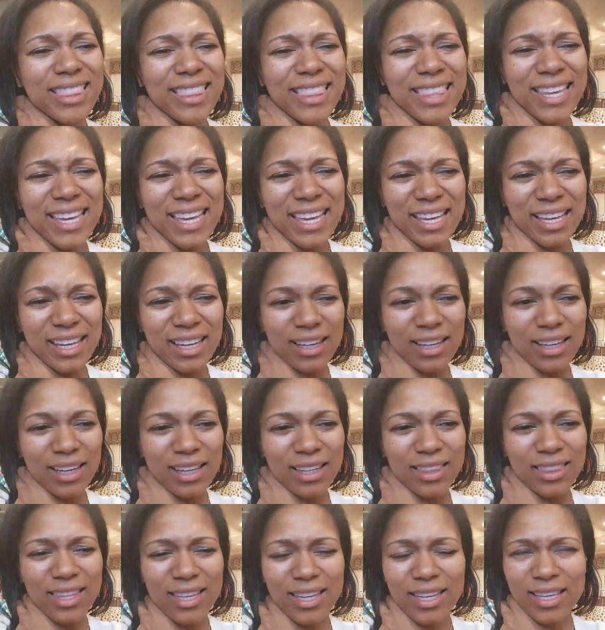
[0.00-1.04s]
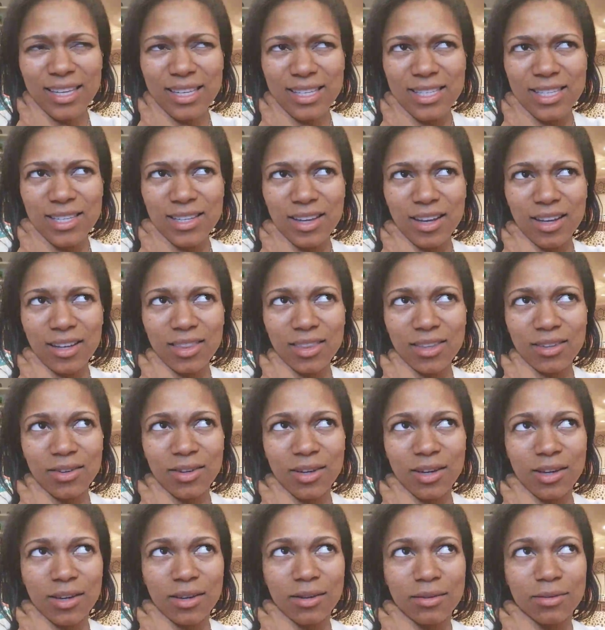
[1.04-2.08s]
think he's the author
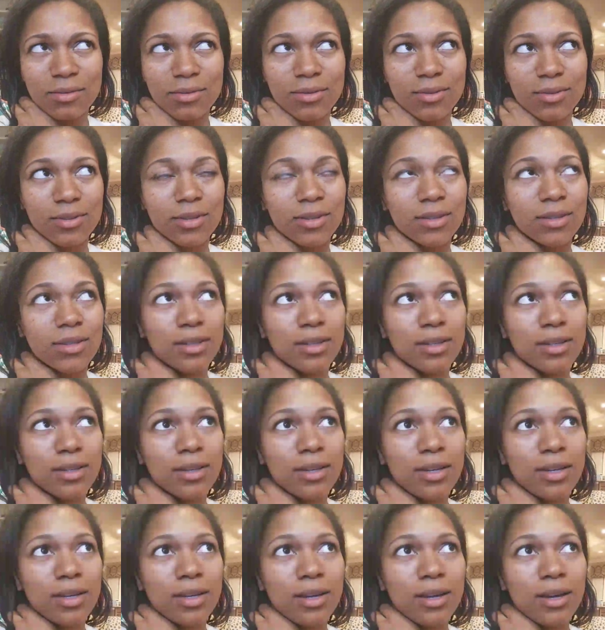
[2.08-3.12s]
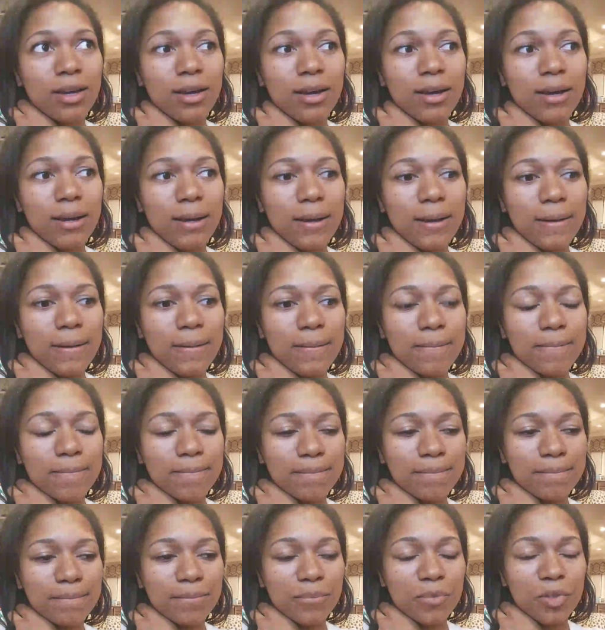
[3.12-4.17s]
of
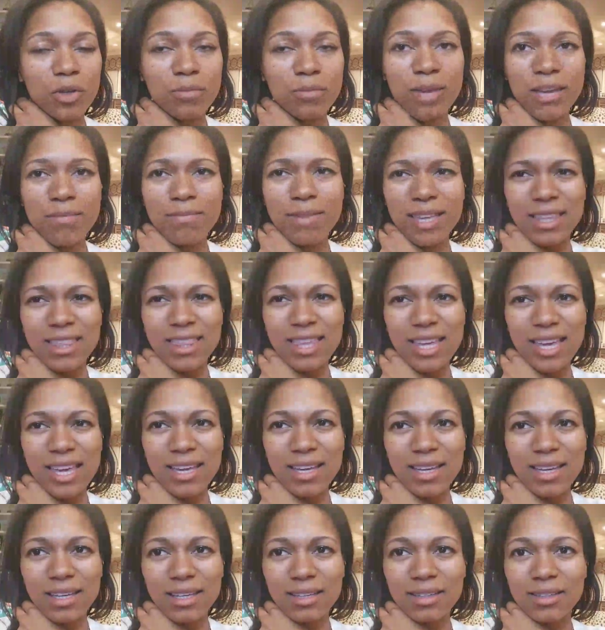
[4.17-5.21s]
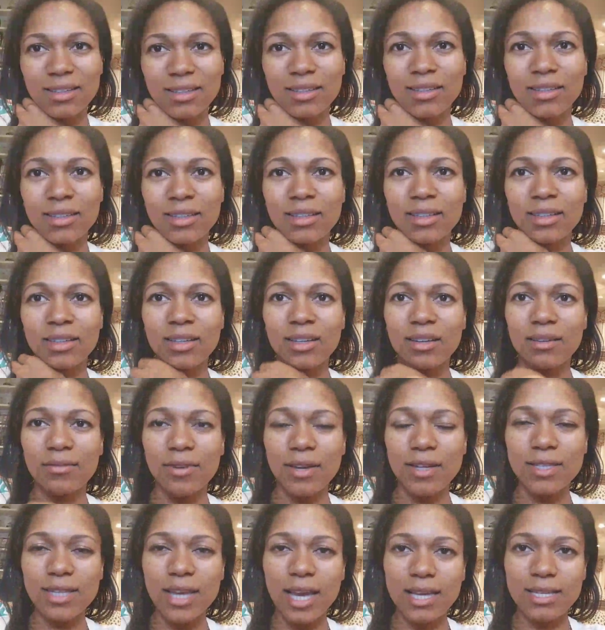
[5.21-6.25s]
Don't Make Me Think.
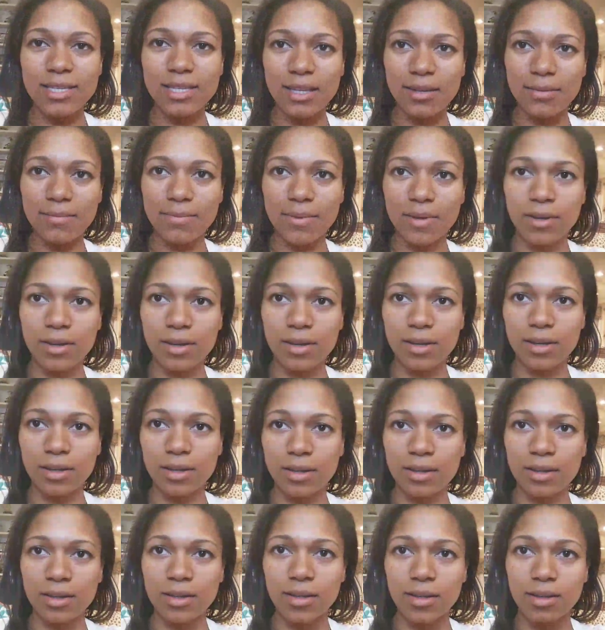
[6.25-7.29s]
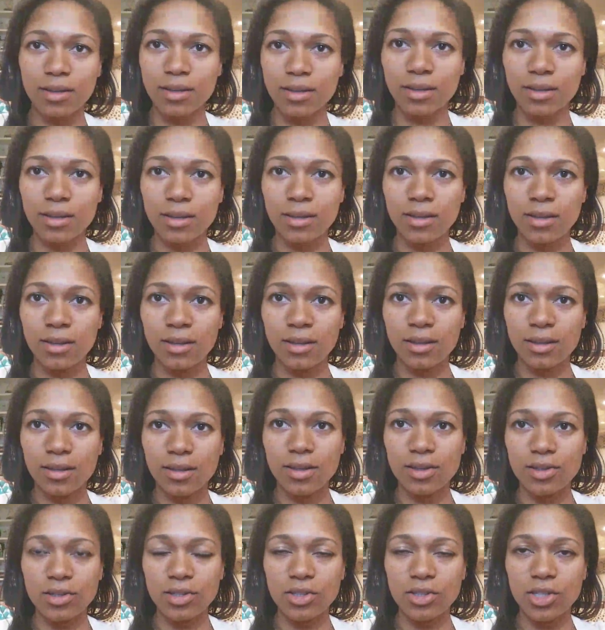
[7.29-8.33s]
Fantastic book.
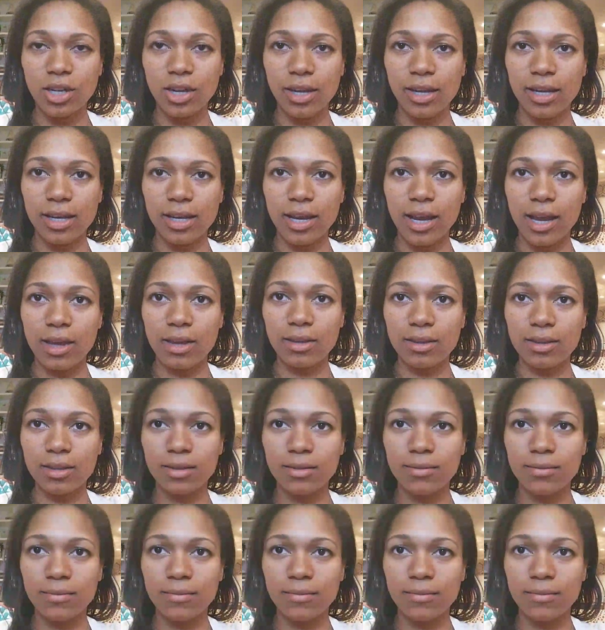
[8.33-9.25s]
You should check it out.